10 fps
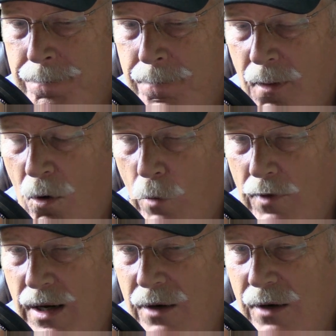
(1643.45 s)
we've got to
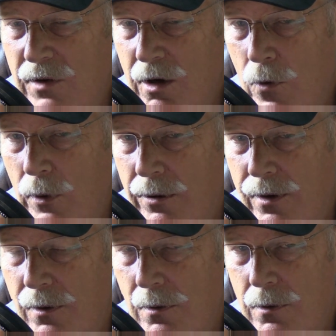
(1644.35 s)
deal with
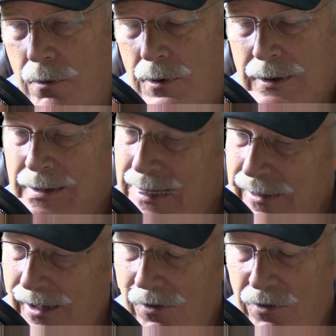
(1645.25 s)

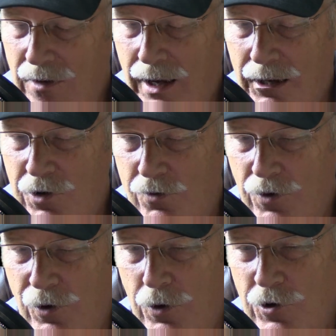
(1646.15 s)
things like sh food
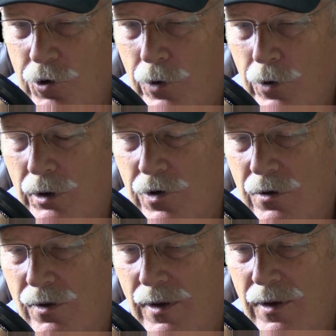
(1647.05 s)
shortages and
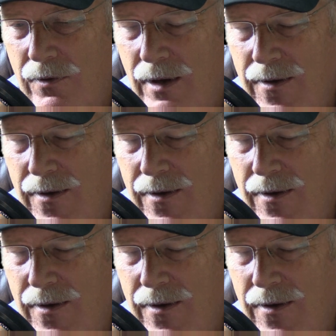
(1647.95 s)
things like that.